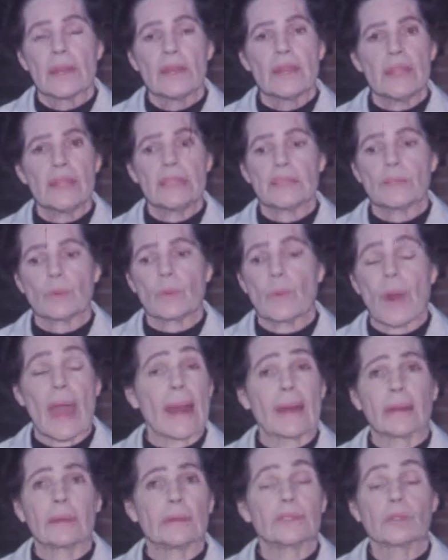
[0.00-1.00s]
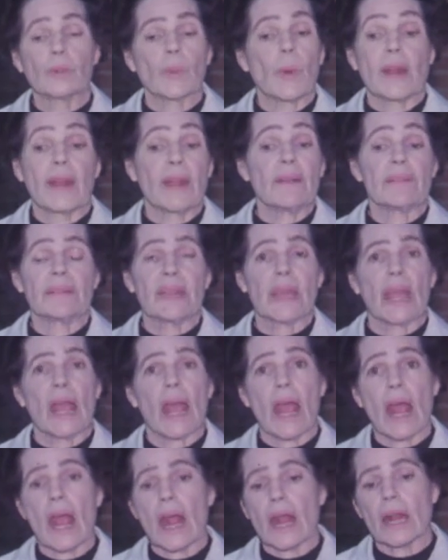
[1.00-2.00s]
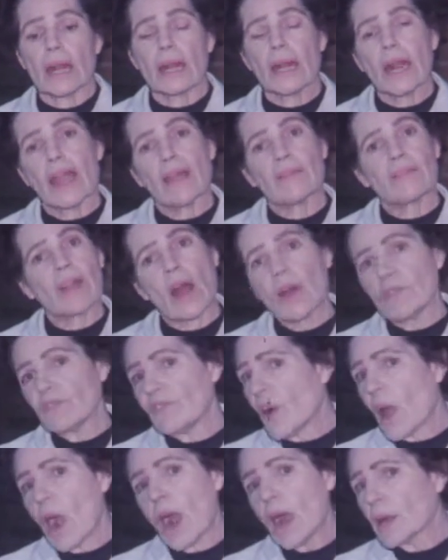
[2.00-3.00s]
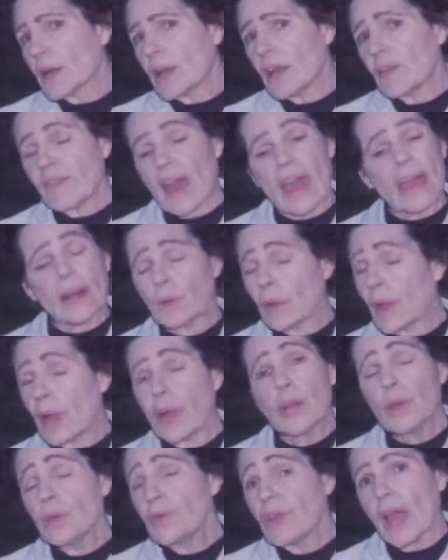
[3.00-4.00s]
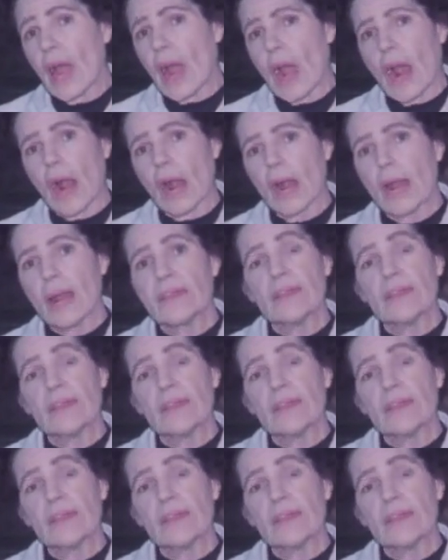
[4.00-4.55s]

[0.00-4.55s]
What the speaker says: These radicals, whatever they are, have gone far enough. I don't care who they are.